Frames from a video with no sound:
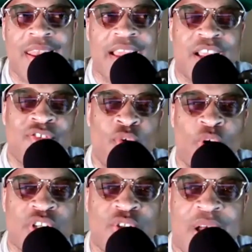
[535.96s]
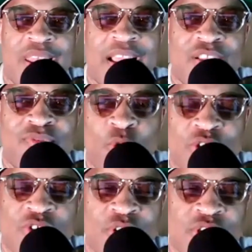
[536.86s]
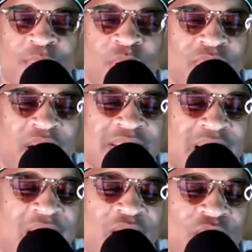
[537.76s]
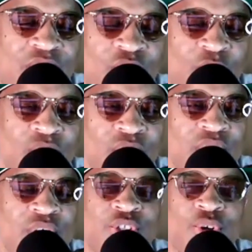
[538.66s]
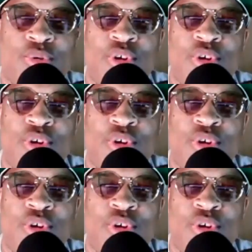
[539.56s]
I like his voice though. I like his voice on some of the records that I heard though. So